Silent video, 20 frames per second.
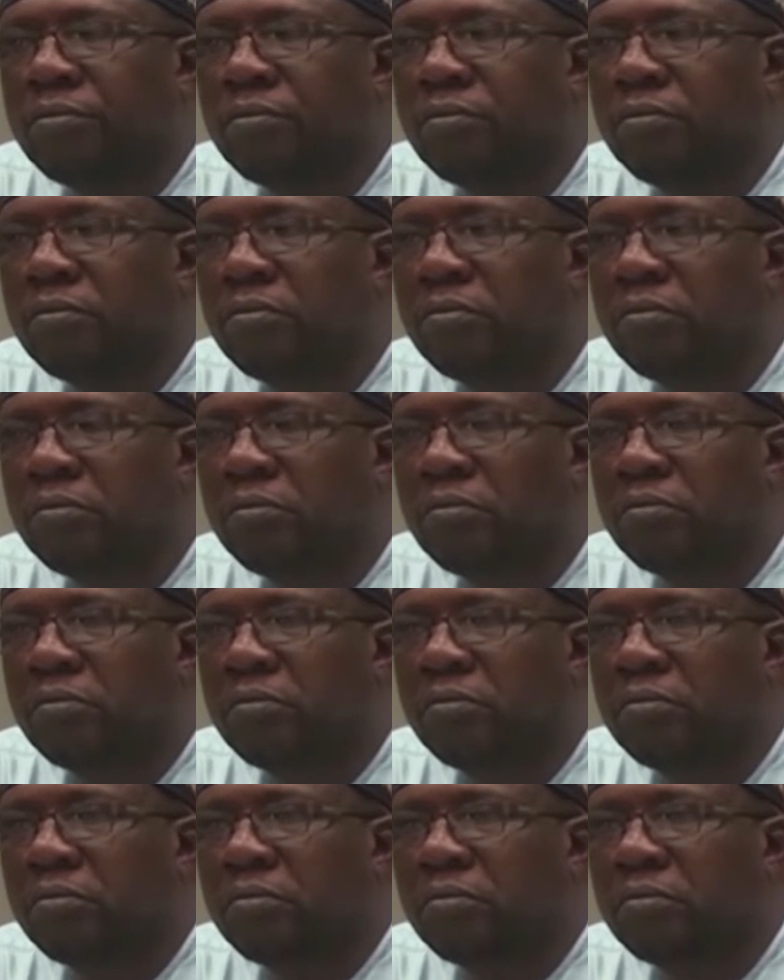
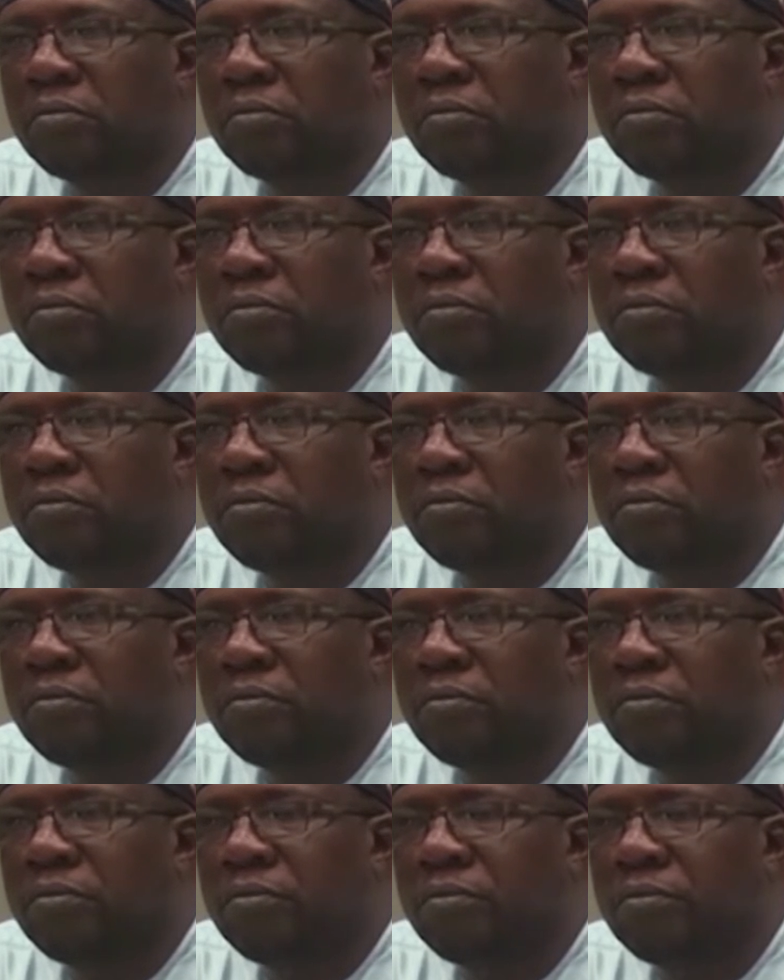
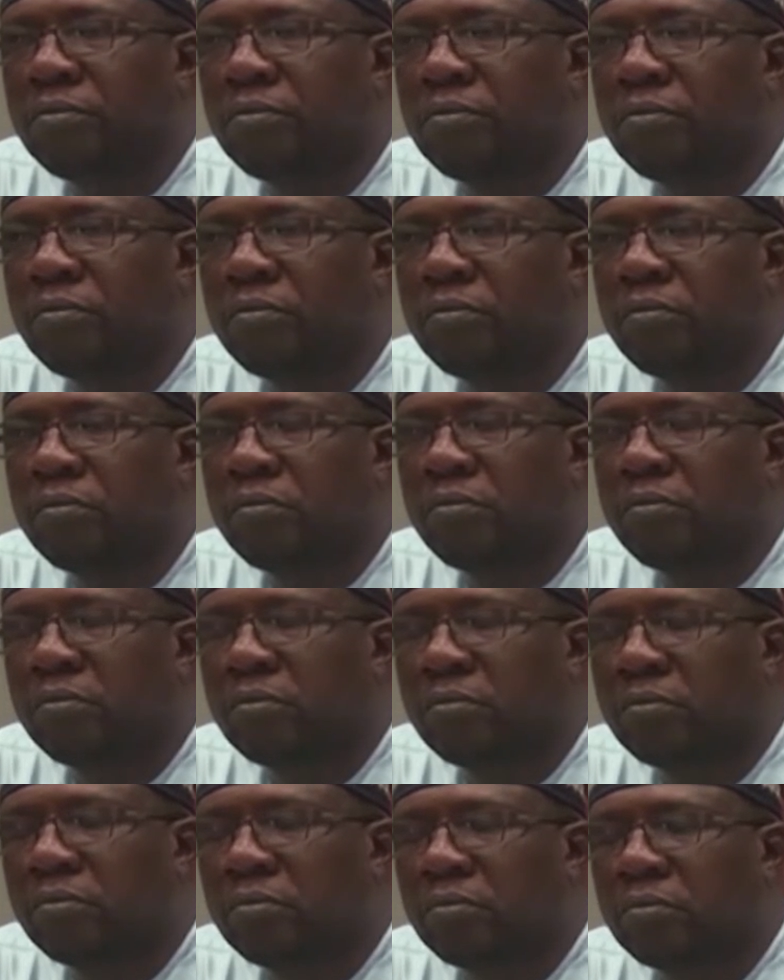
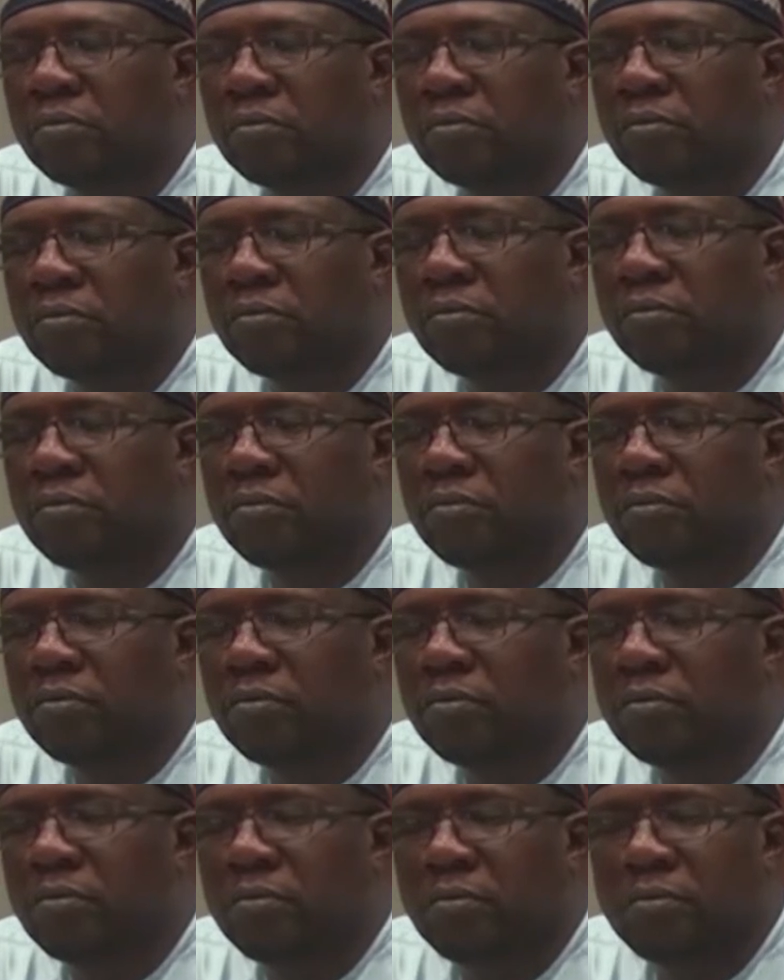
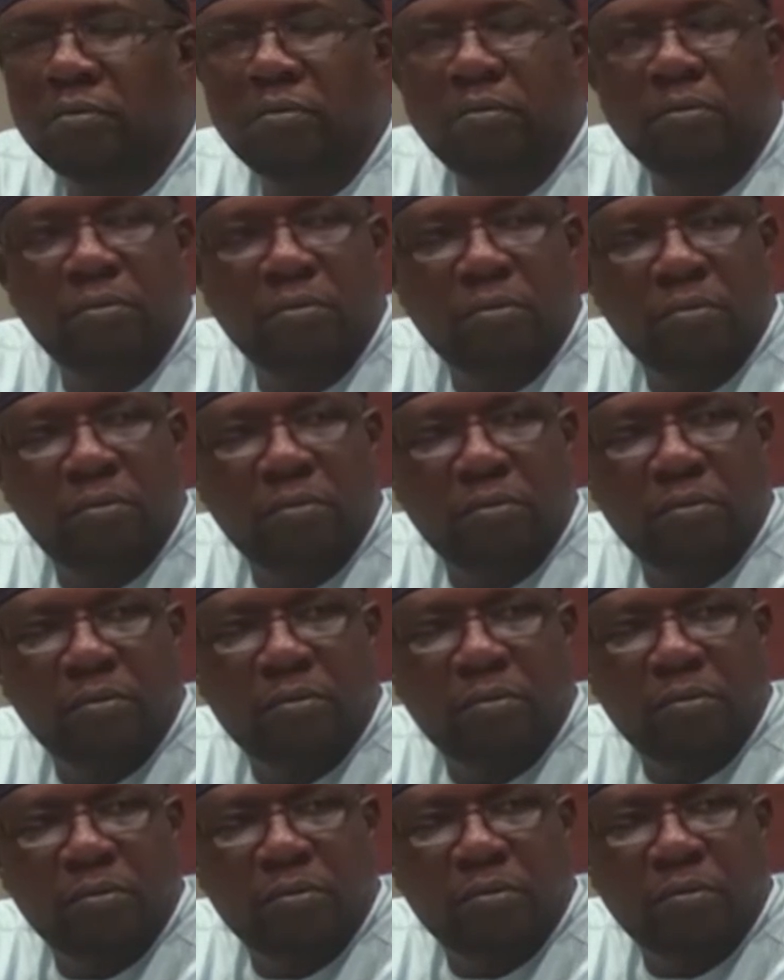
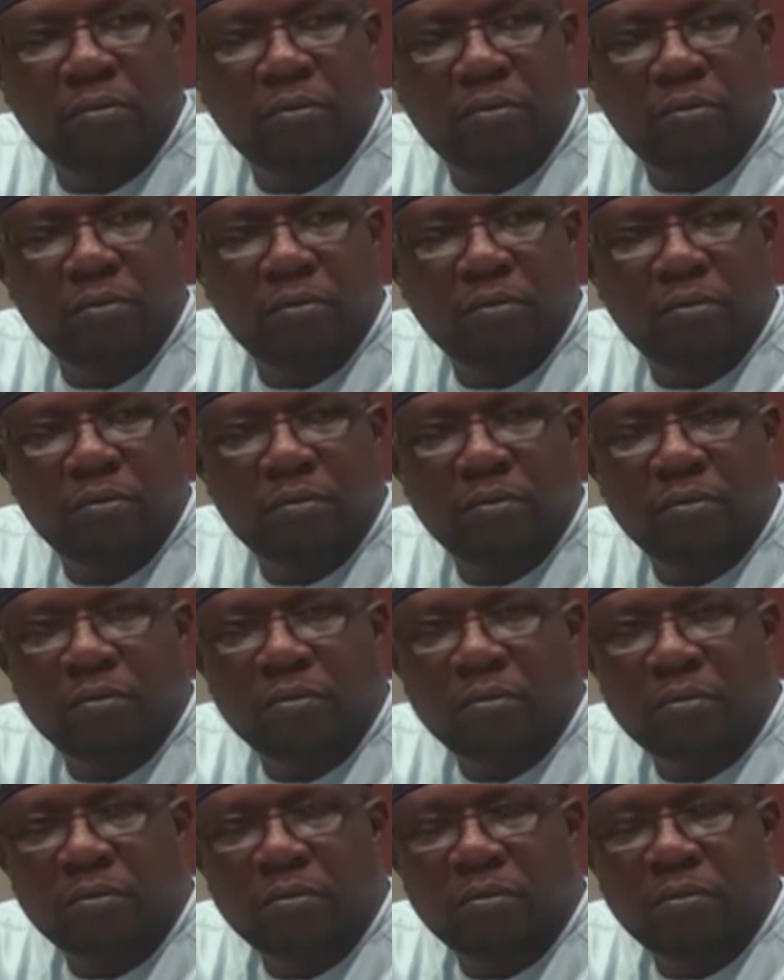
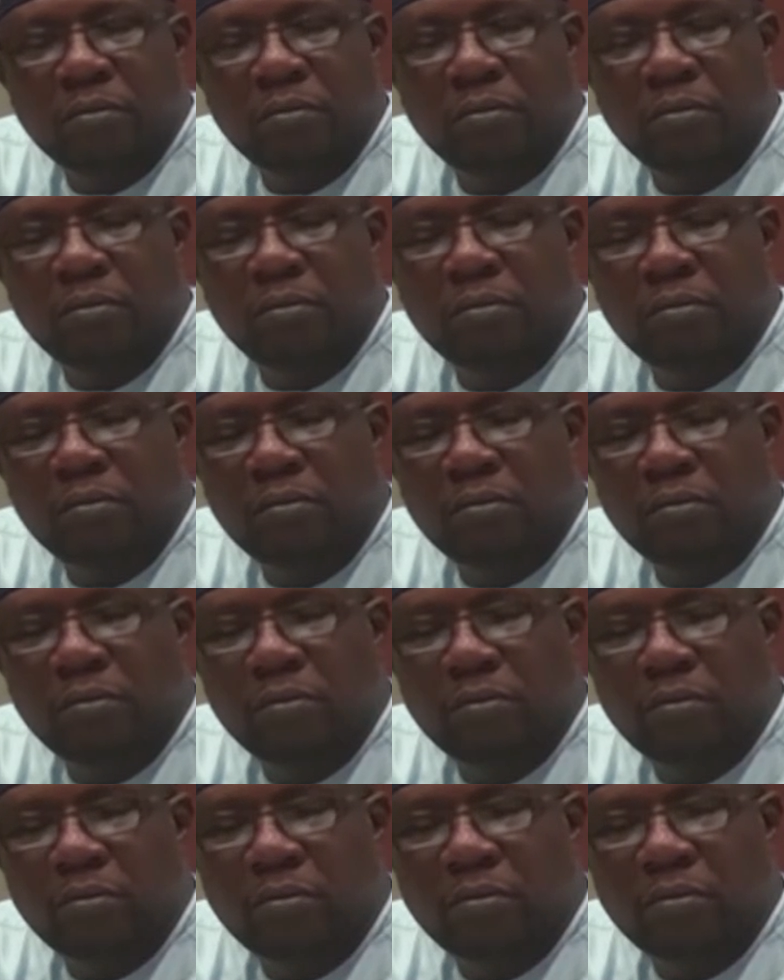
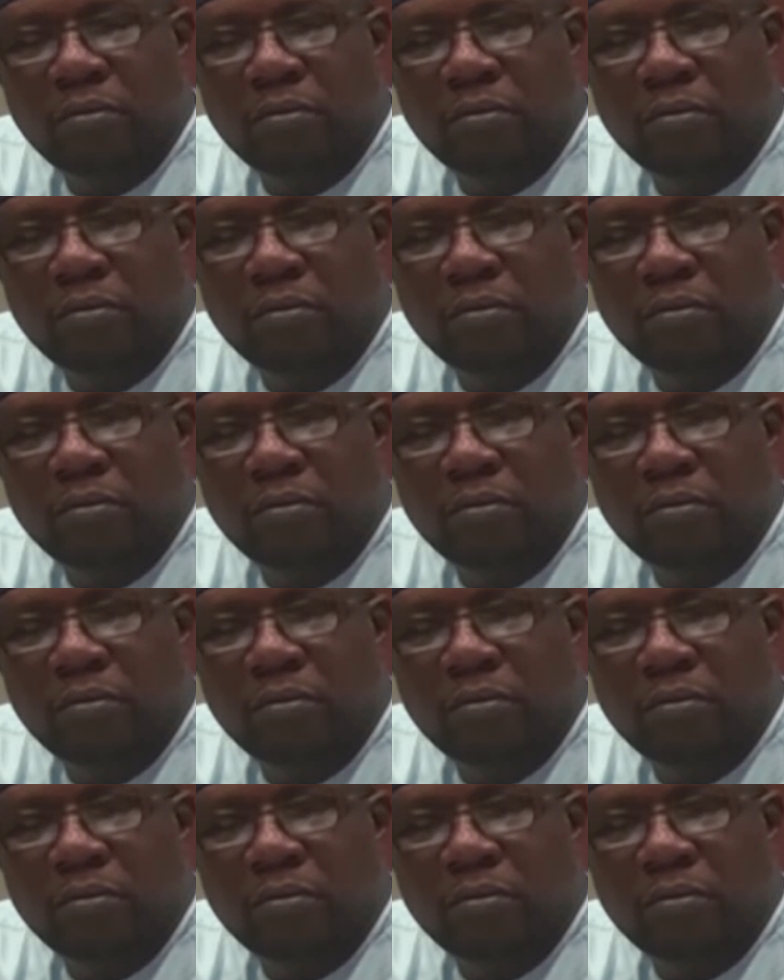[no speech]